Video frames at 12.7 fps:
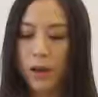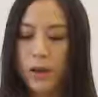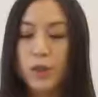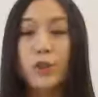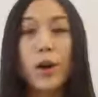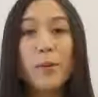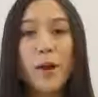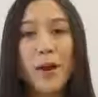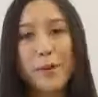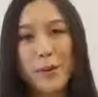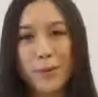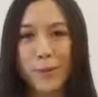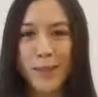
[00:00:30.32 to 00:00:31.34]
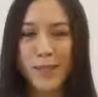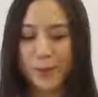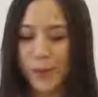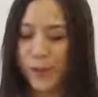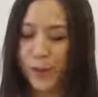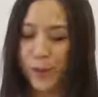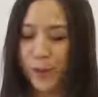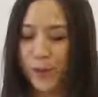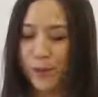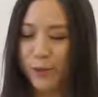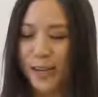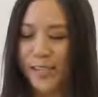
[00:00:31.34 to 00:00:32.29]
Shop Hubby brings me to all
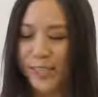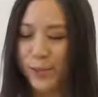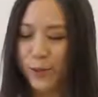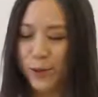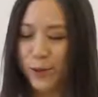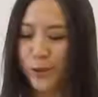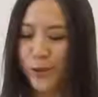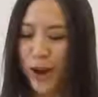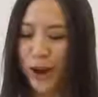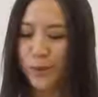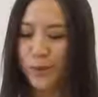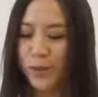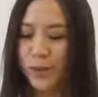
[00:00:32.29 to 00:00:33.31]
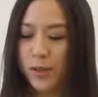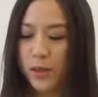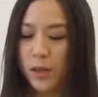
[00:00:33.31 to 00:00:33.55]
the great local shops.